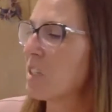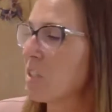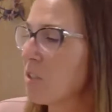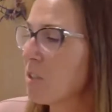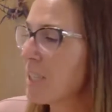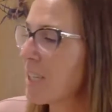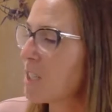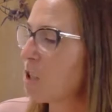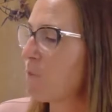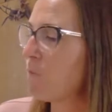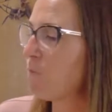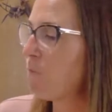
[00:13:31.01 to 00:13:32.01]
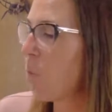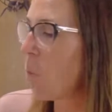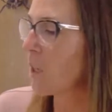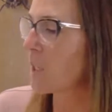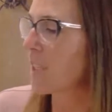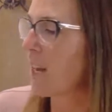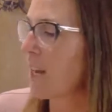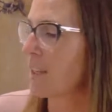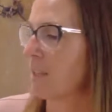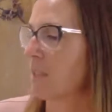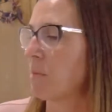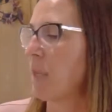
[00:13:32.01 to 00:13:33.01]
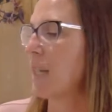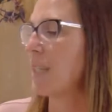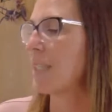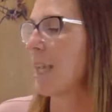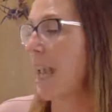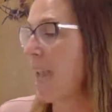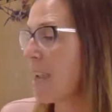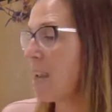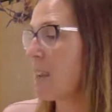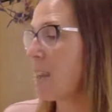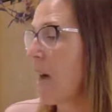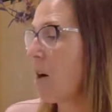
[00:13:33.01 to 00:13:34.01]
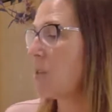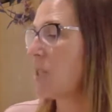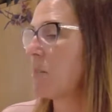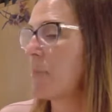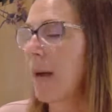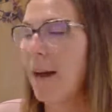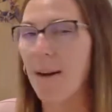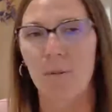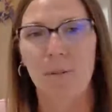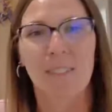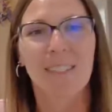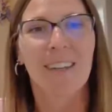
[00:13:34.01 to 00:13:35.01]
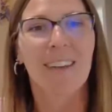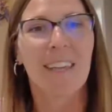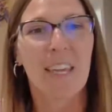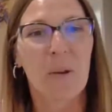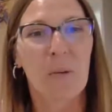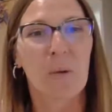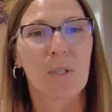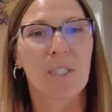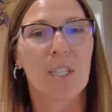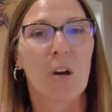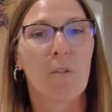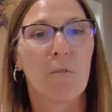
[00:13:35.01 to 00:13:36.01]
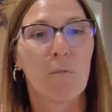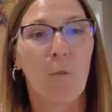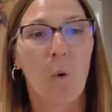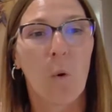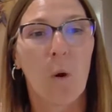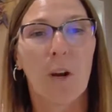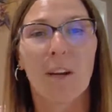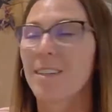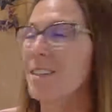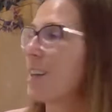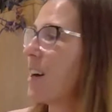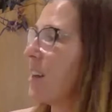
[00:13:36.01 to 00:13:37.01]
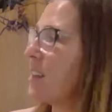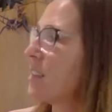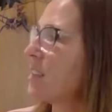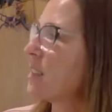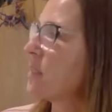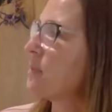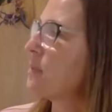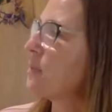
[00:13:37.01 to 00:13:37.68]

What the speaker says: So these guys are 4 tons because 8,000 pounds equals 4 tons.